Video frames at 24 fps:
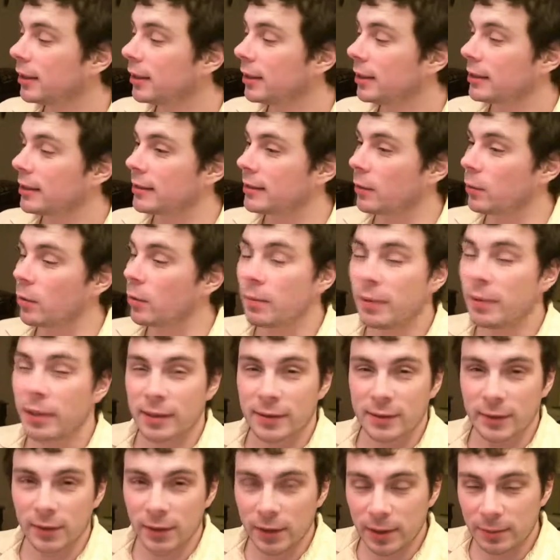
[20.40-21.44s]
There will be a
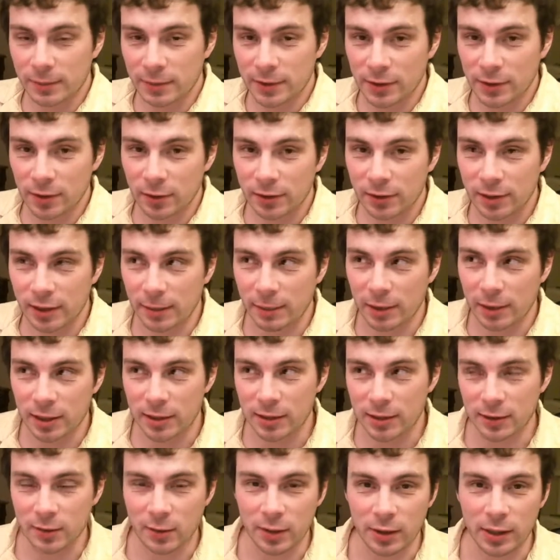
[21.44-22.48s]
third episode. I
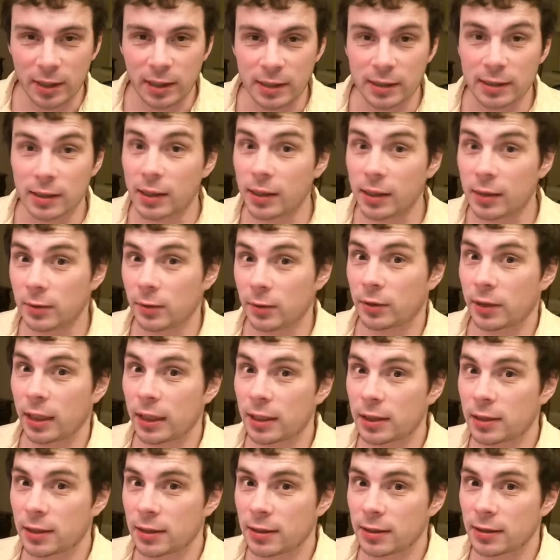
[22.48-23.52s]
mentioned this already in the
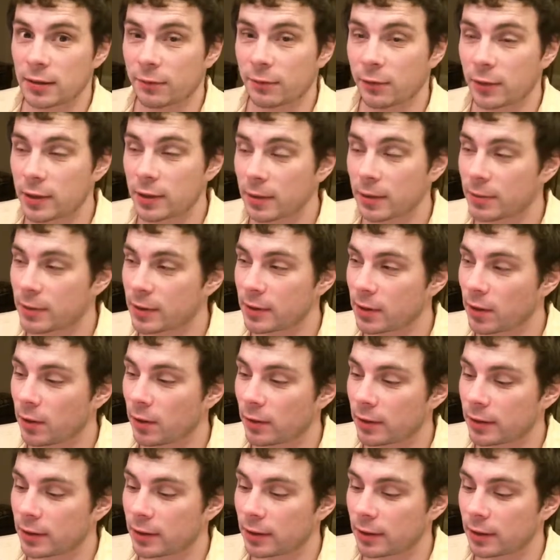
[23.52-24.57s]
introduction, in the first
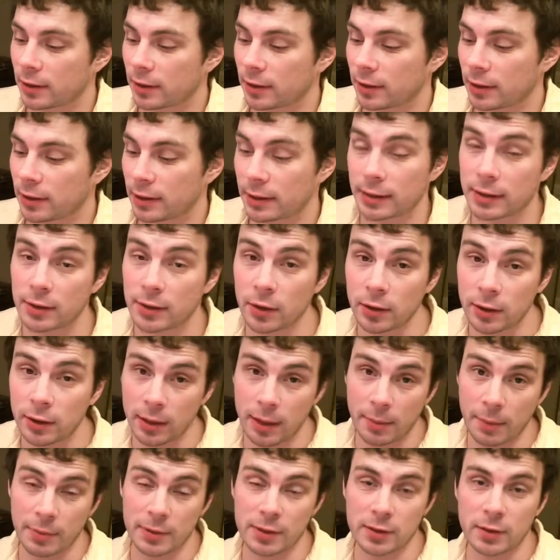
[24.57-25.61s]
episode. In the third
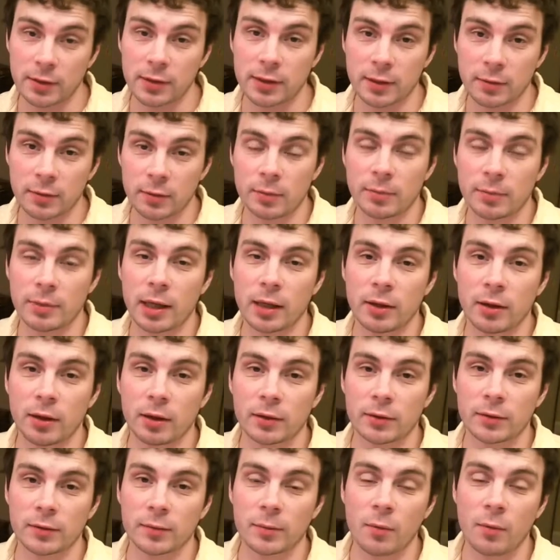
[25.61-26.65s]
episode there will be a
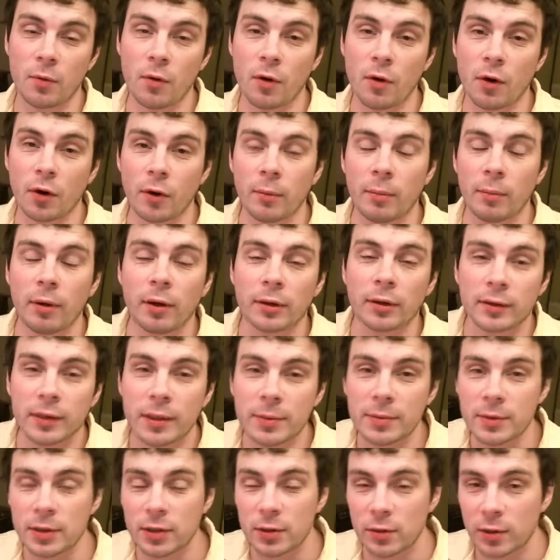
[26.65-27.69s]
lot more about
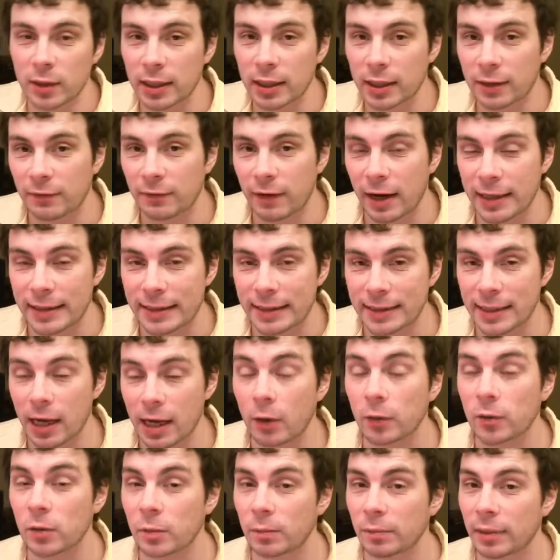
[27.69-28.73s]
tips and trick advices,
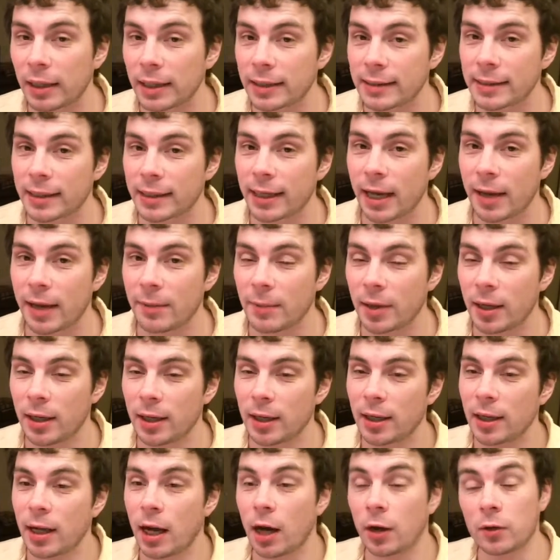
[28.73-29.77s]
how to play the game,
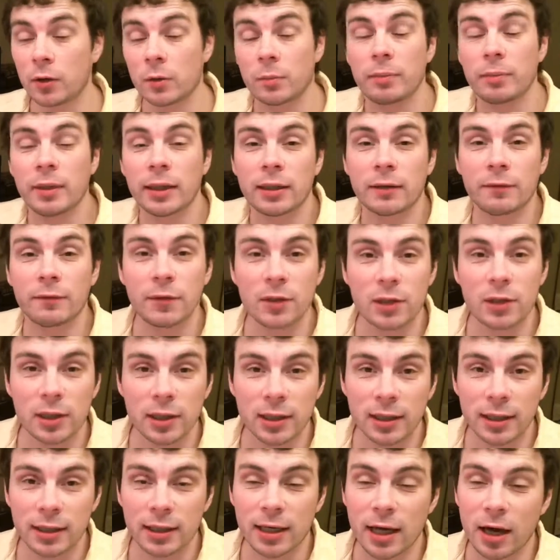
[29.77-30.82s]
how to play it
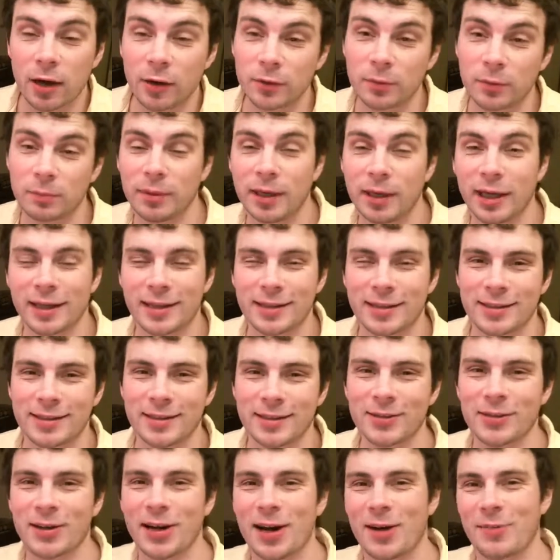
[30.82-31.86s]
efficiently, how to play it as a
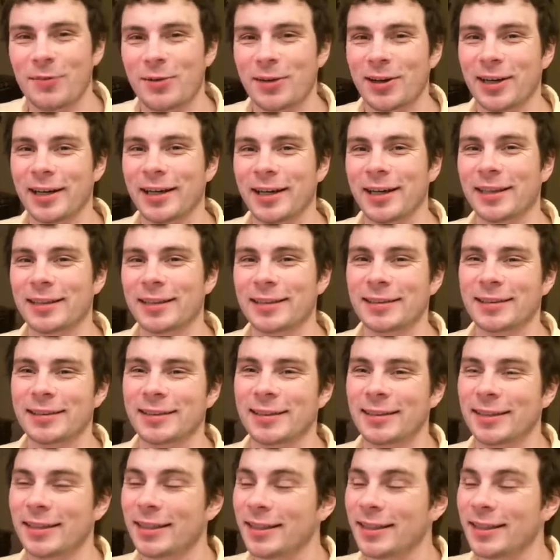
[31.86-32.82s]
newcomer, and